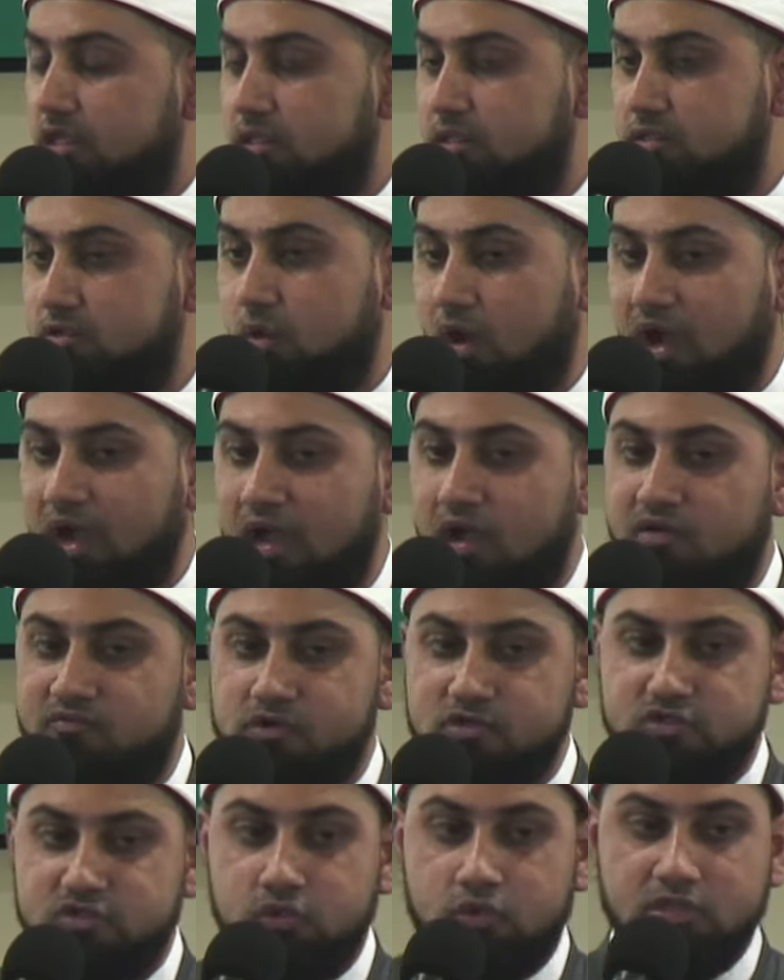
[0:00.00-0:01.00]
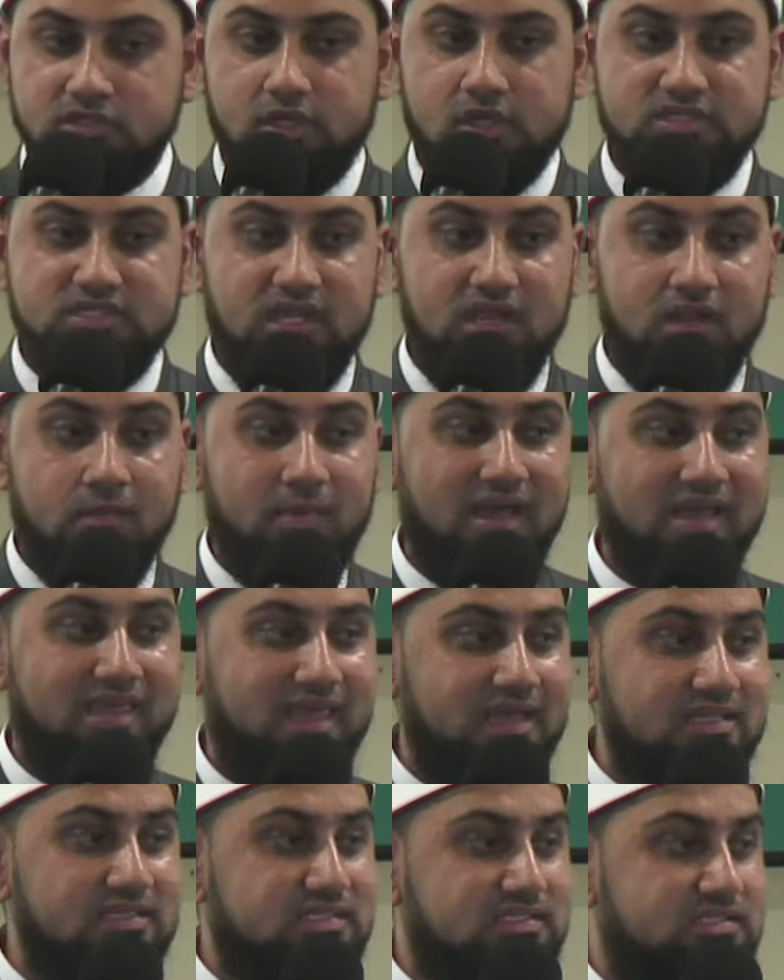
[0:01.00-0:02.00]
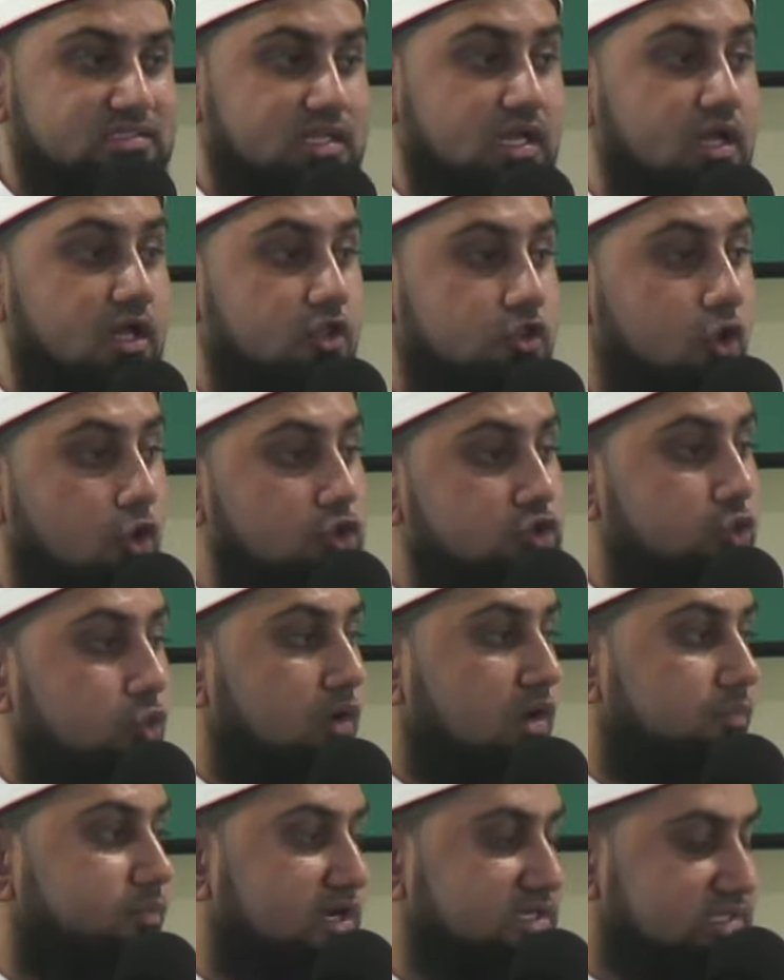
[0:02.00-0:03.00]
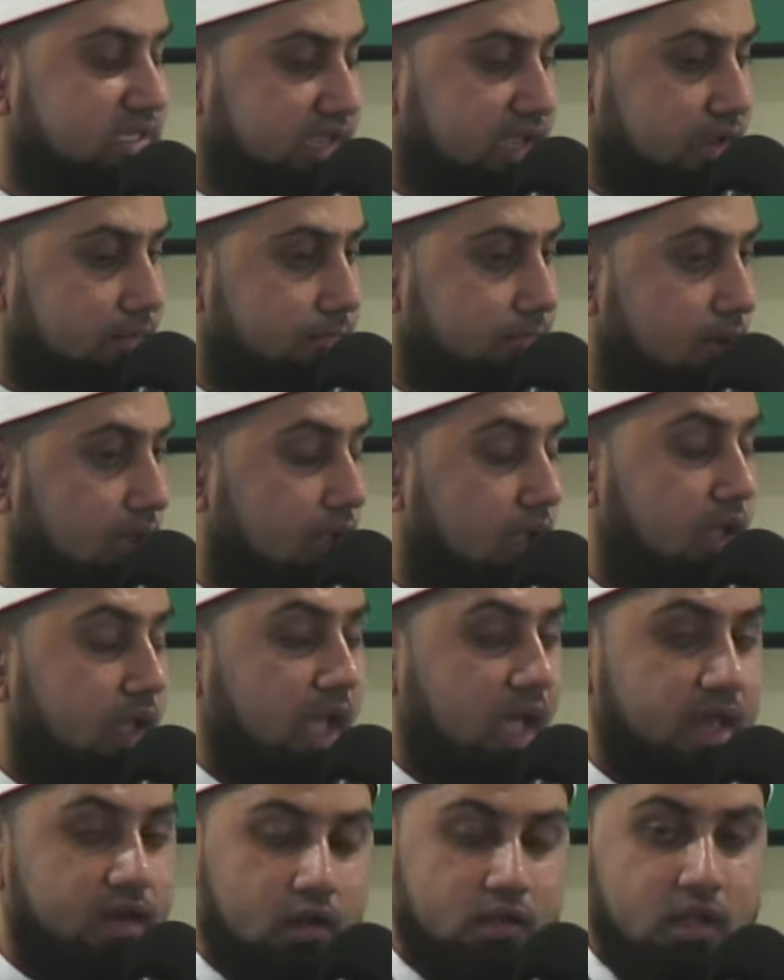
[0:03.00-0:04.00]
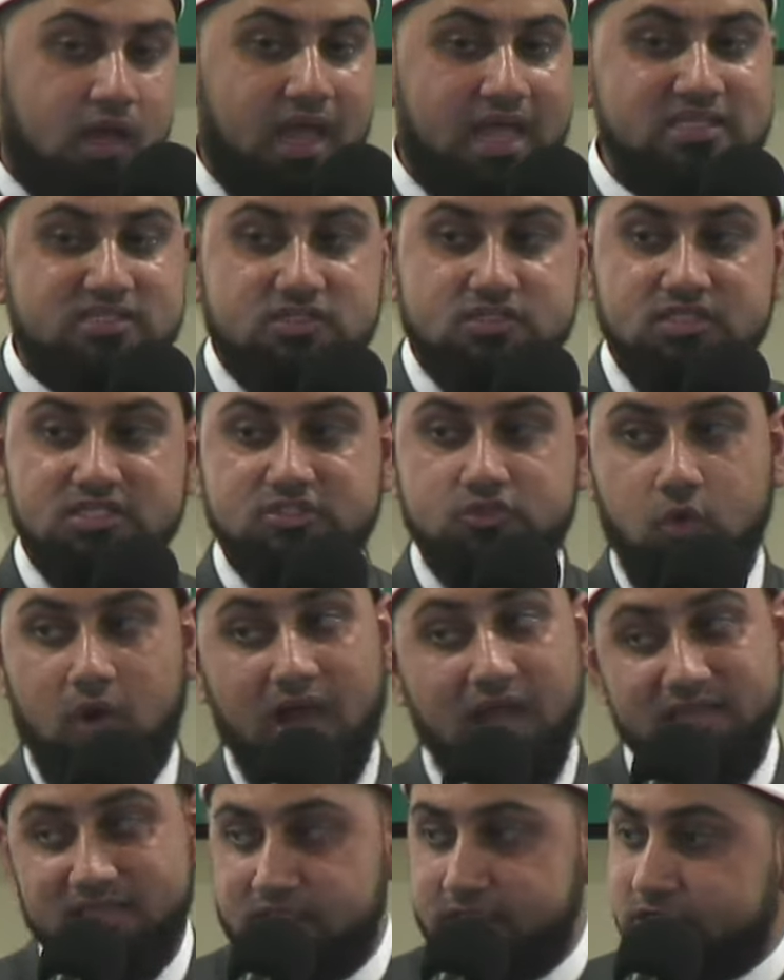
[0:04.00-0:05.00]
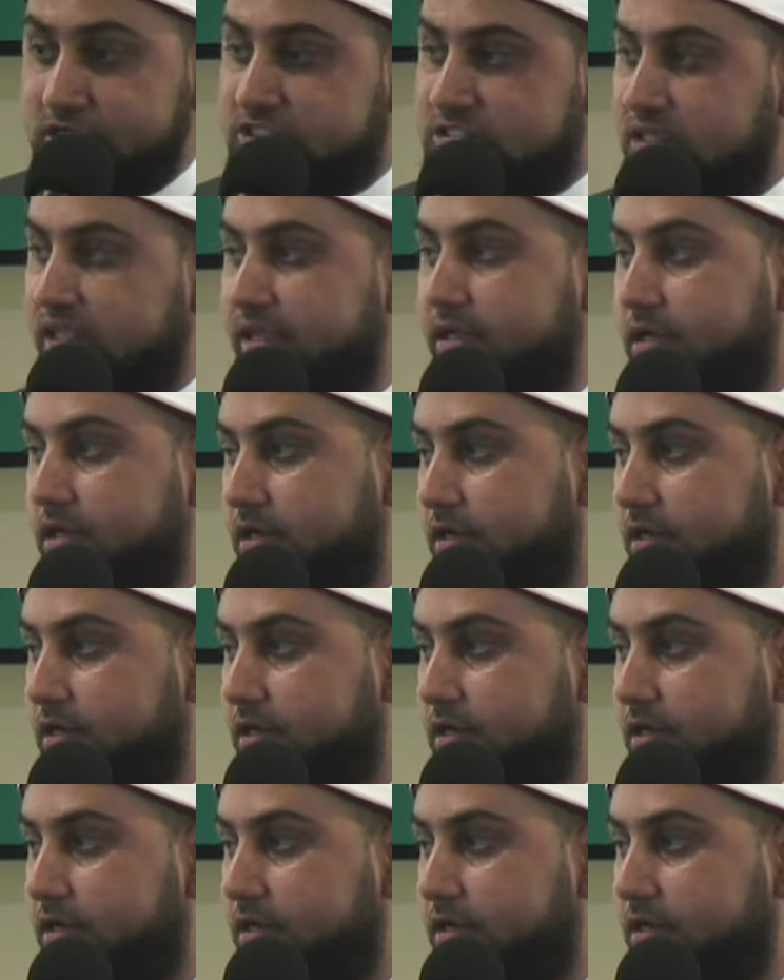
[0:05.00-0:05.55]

dua of Rasulullah against those who were oppressing him and Allah answered this dua years later.